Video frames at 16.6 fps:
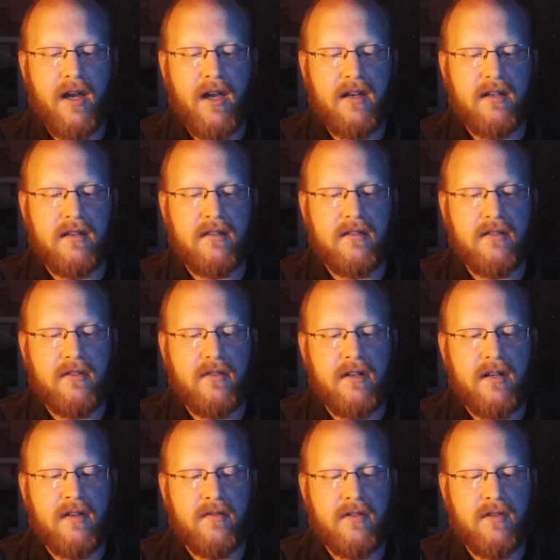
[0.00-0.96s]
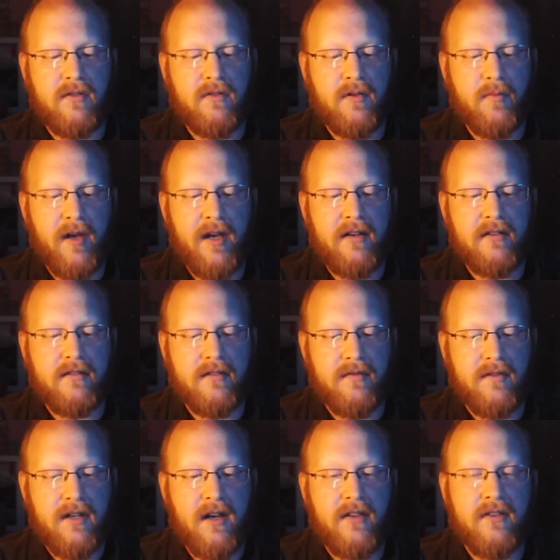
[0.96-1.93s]
Companion. You can have 2
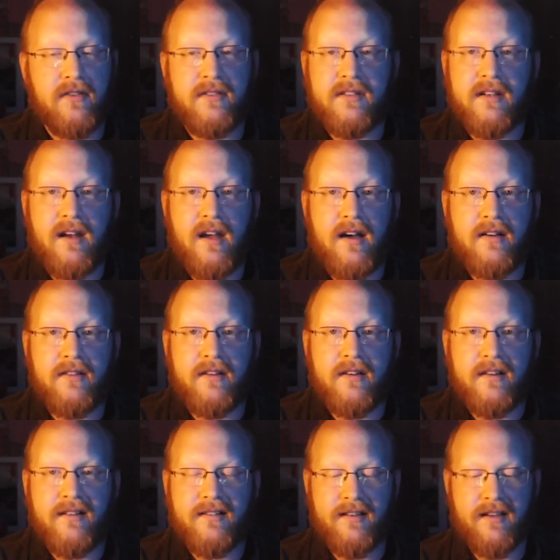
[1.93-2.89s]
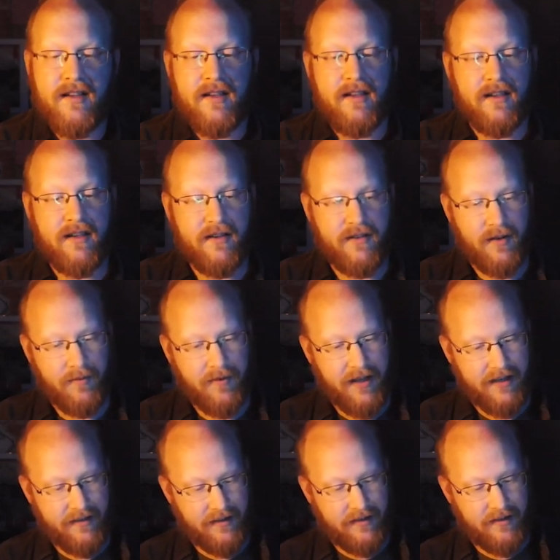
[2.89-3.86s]
commanders if the other is a doctor. So
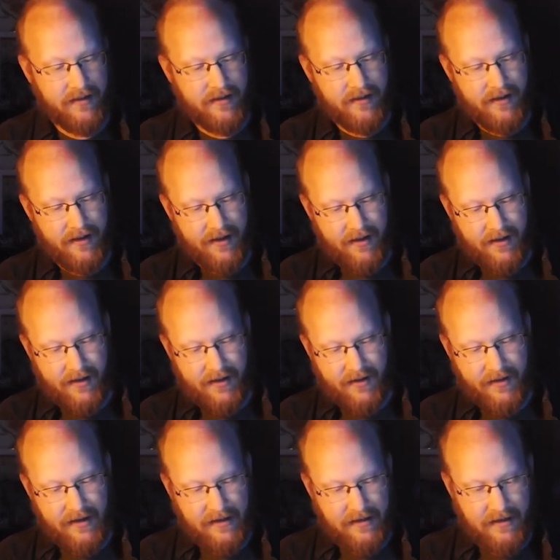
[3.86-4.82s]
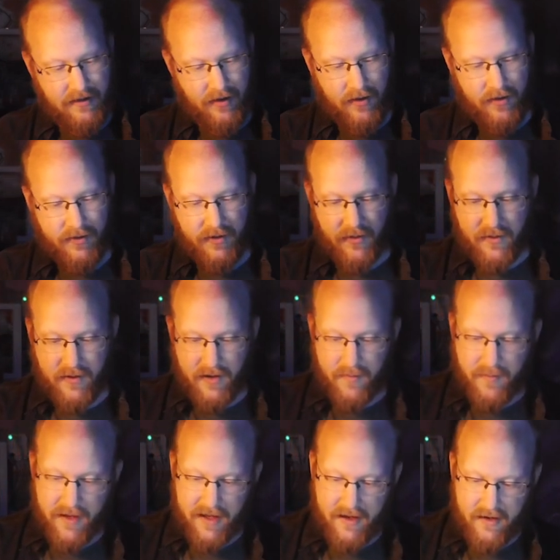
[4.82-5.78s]
I'm guessing this is also
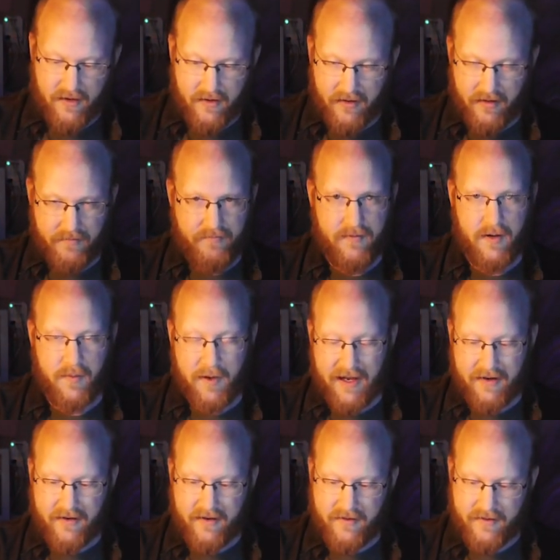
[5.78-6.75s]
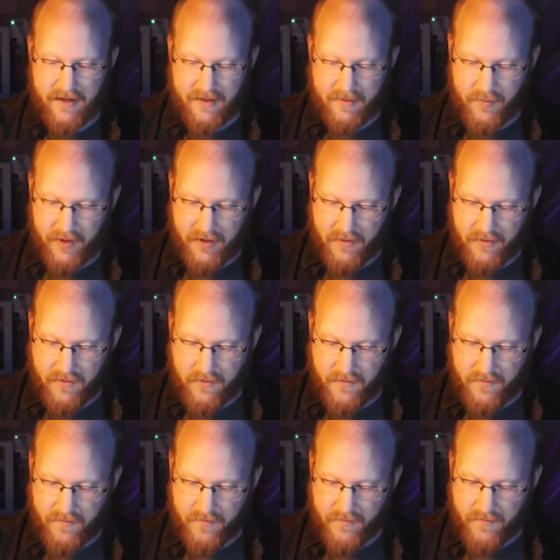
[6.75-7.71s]
a commander. That's pretty
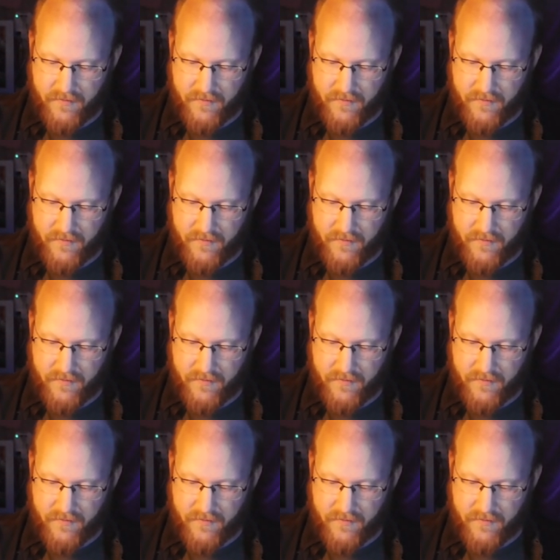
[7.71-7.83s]
cool.